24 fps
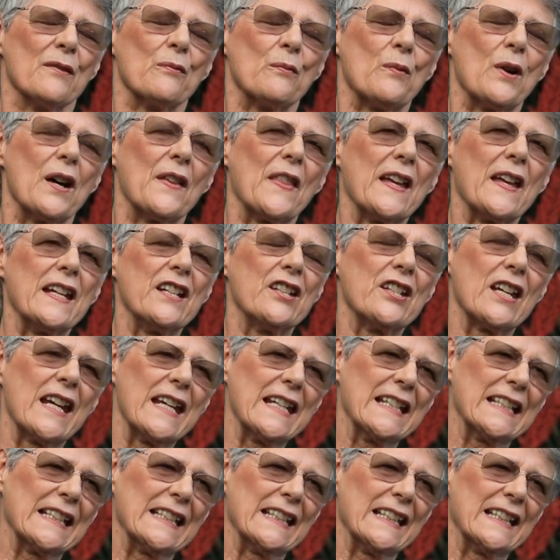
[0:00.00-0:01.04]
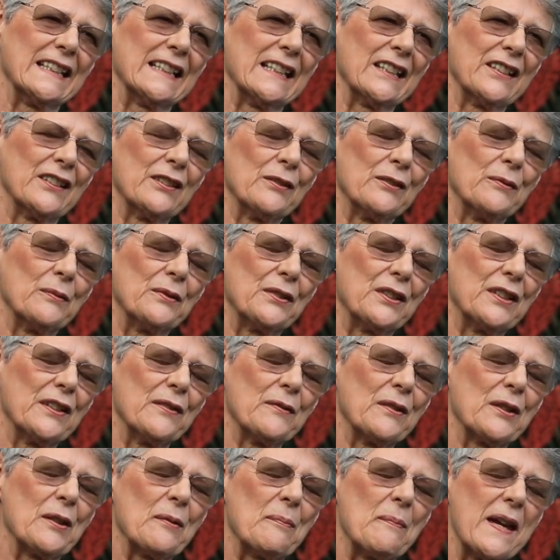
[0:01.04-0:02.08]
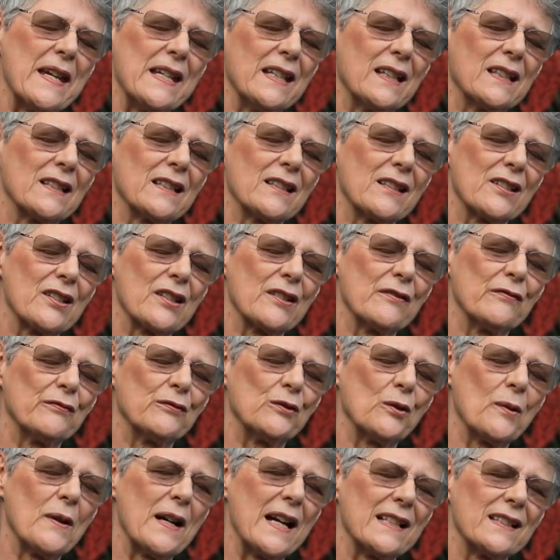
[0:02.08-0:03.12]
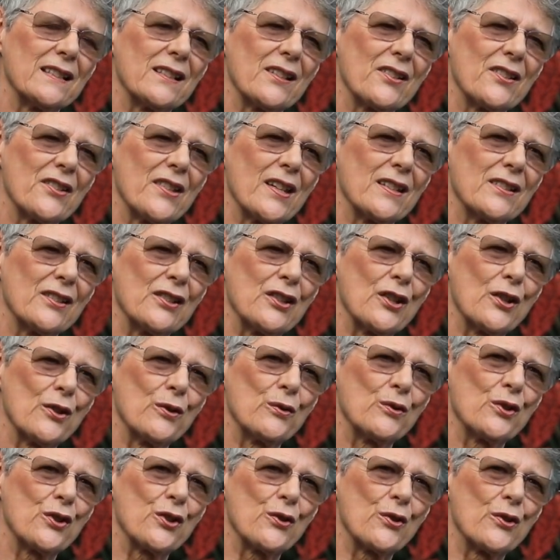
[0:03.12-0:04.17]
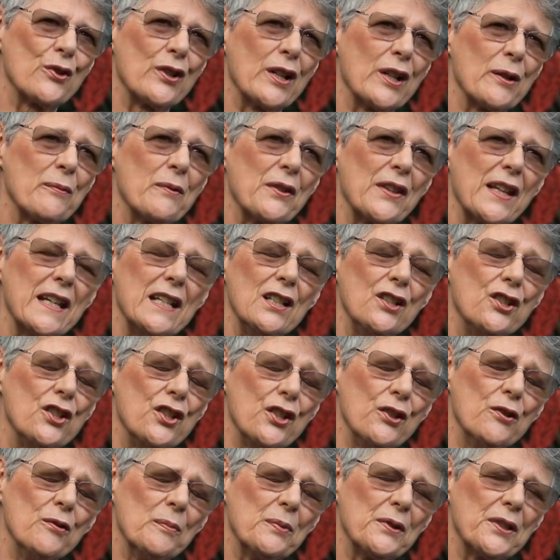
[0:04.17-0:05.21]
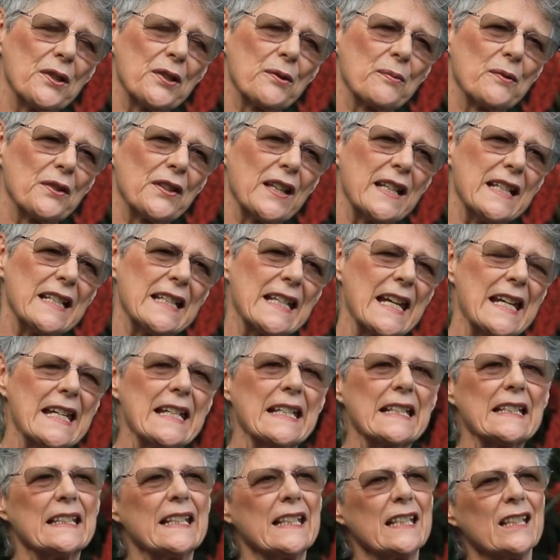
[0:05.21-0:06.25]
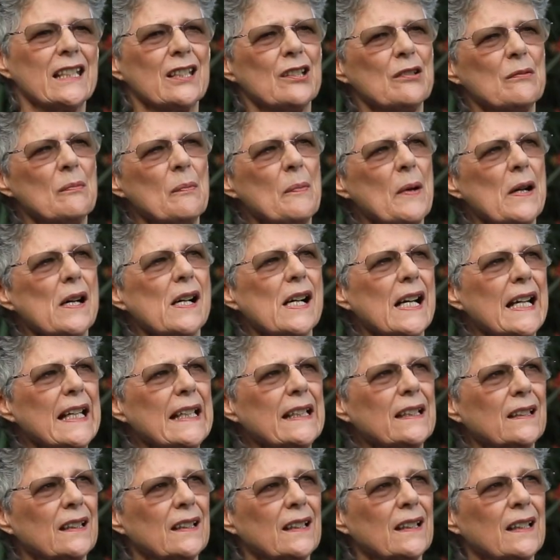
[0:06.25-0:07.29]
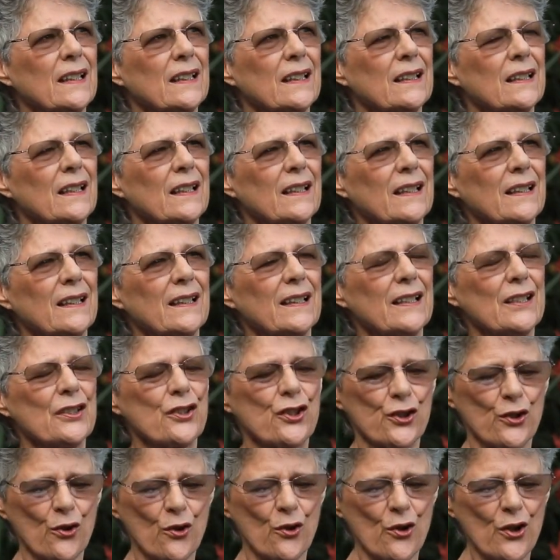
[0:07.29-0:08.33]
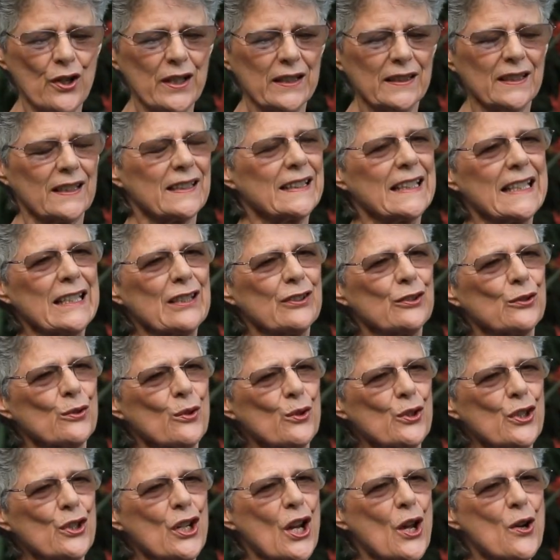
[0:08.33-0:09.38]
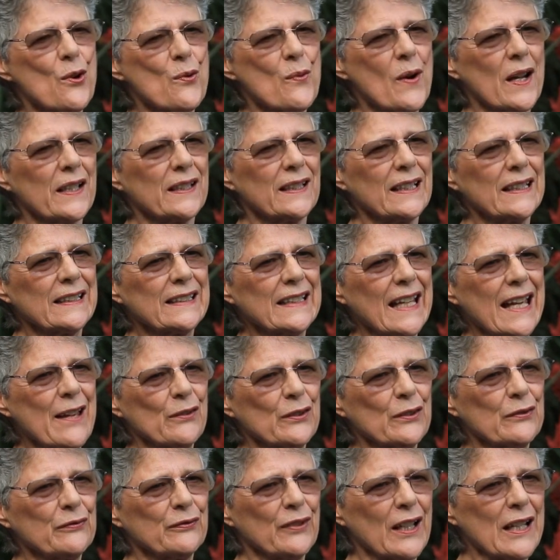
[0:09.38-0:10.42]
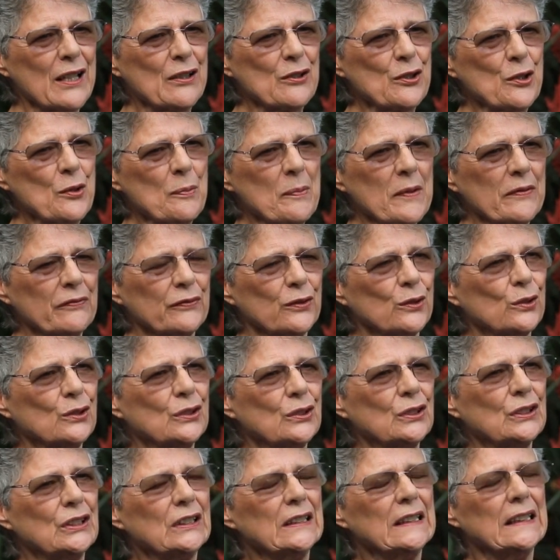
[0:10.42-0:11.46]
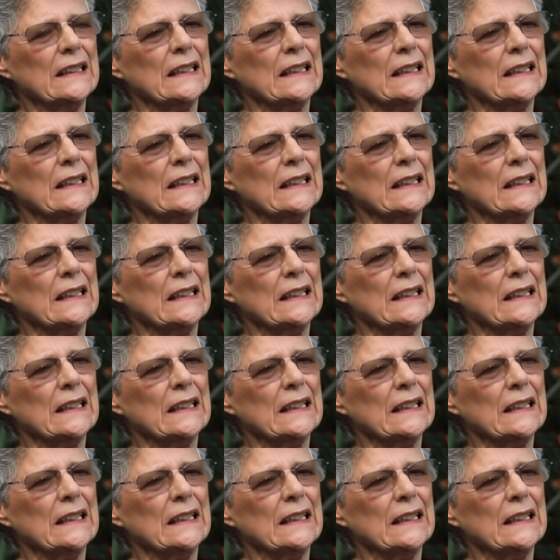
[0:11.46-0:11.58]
Were they taken in? The makers of Rwanda's untold story, yeah. Were they duped? Were they taken in by a story that they thought no one had ever found before?